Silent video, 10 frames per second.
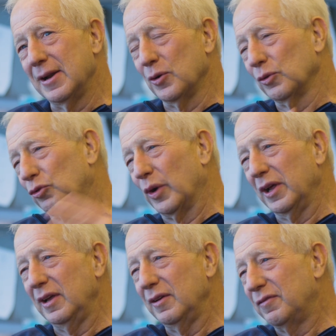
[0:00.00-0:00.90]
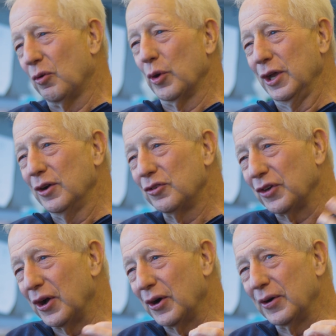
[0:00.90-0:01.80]
know, twenty-four years
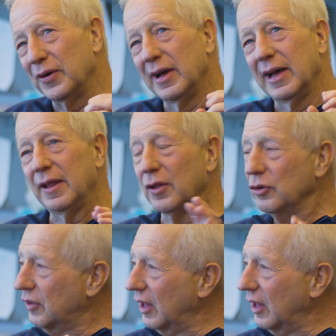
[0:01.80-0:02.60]
ago, in those